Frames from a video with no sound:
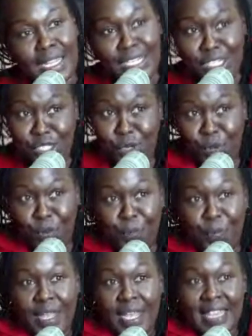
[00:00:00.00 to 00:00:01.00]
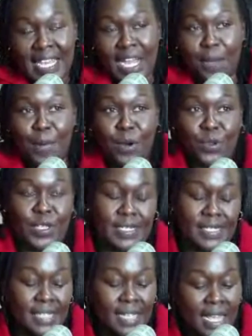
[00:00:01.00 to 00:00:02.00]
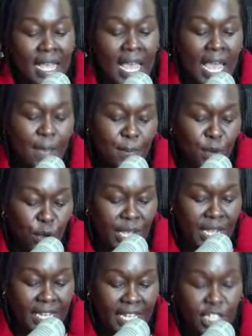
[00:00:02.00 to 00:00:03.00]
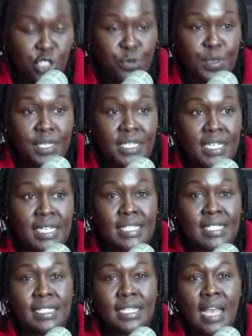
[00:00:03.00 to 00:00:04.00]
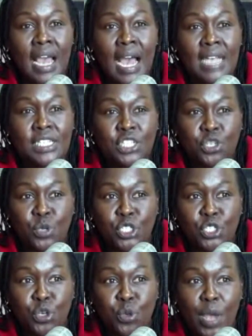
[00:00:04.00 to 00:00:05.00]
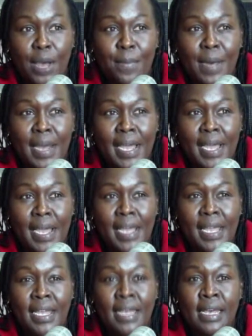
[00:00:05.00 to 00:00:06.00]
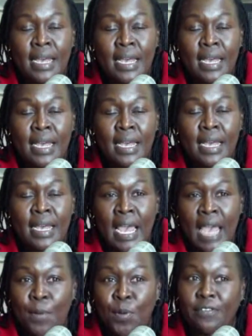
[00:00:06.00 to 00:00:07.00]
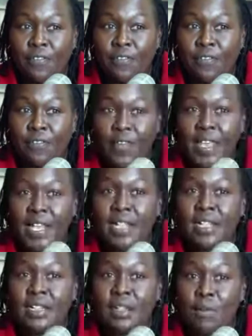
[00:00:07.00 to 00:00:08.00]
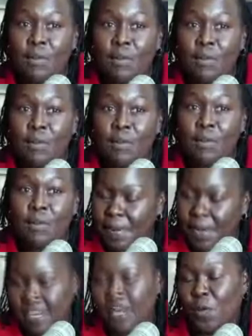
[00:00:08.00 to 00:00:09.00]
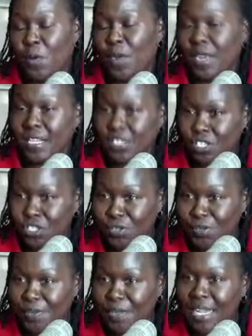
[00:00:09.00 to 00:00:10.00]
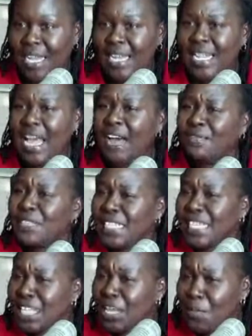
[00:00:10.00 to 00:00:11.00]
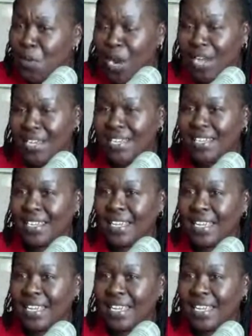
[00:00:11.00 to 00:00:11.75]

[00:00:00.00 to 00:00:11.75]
So think about this. Yes. Employee engagement is a situation whereby employees feel part and parcel of the organization. They have seen the brand,